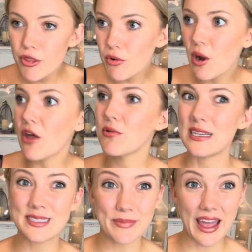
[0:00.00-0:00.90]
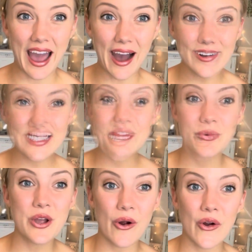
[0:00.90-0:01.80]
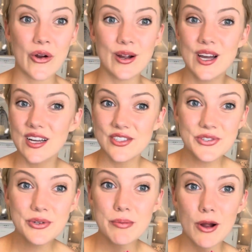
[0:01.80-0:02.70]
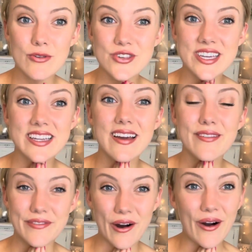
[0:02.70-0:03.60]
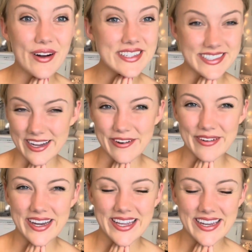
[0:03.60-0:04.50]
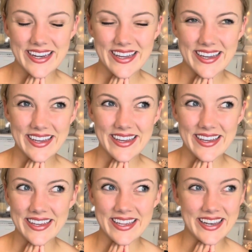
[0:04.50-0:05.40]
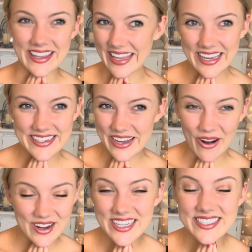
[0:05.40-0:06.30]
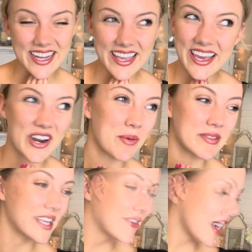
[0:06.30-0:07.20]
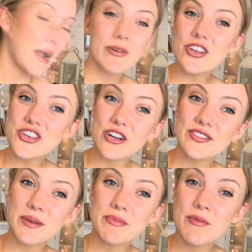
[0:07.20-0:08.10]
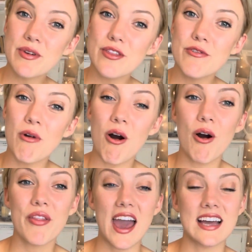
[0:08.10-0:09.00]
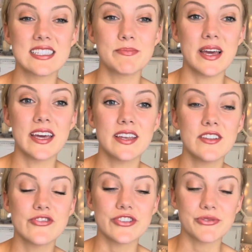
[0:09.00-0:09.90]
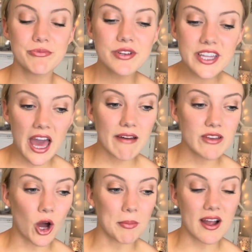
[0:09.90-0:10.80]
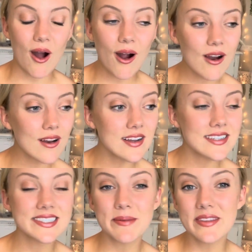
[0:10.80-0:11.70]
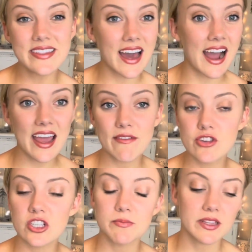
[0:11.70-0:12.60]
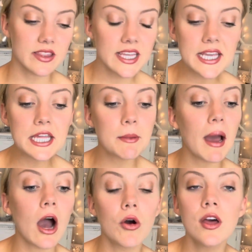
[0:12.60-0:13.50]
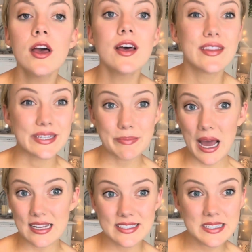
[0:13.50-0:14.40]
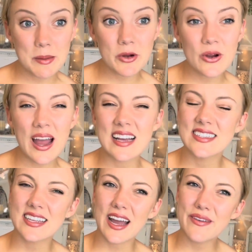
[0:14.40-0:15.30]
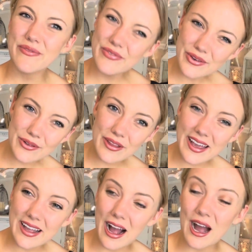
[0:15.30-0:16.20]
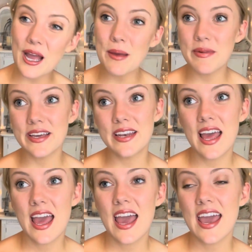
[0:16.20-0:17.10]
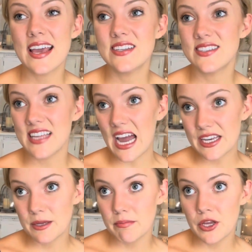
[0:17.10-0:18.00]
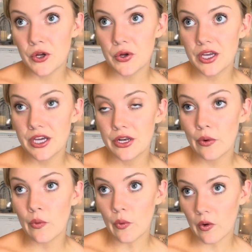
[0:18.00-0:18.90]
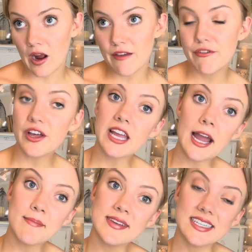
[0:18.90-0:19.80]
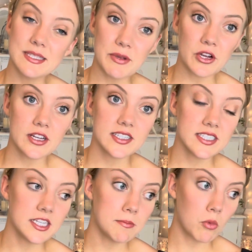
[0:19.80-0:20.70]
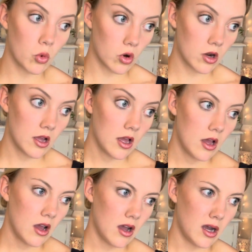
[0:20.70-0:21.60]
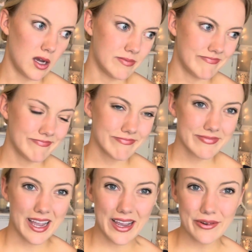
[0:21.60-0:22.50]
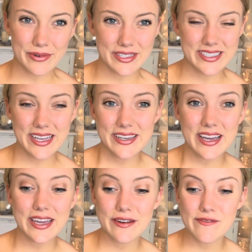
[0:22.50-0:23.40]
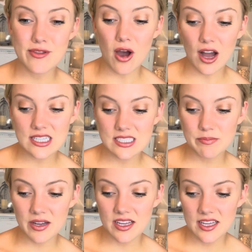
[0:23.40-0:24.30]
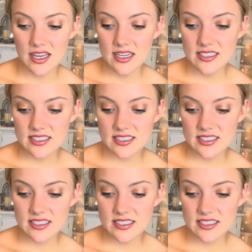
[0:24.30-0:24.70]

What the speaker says: throughout the rest of my house, as we are soon approaching fall decorating in late August. I cannot believe it. I want to share something with you all that has been just really heavy on my heart, and something that I have just been thinking about this past summer, as I feel like I am in a stagnant period, or I feel like I'm experiencing more, I don't want to say negative thoughts, but